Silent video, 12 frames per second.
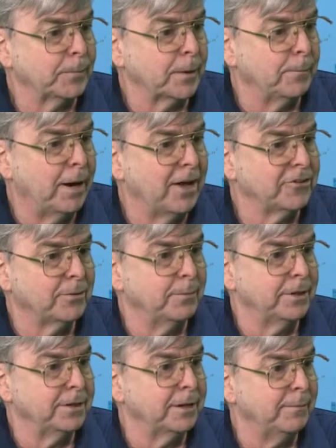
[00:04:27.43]

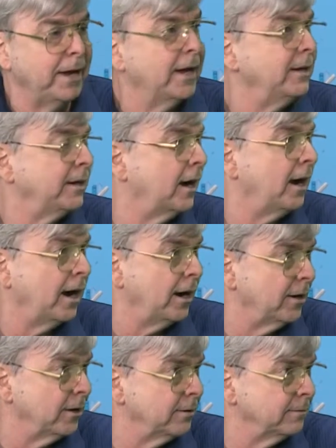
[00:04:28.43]
possibly commanding a
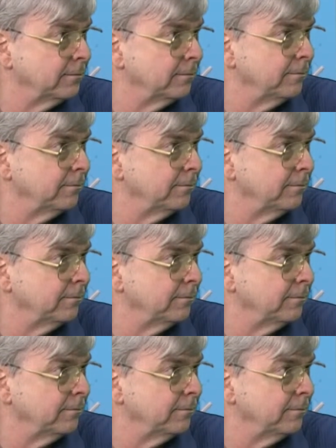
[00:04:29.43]
higher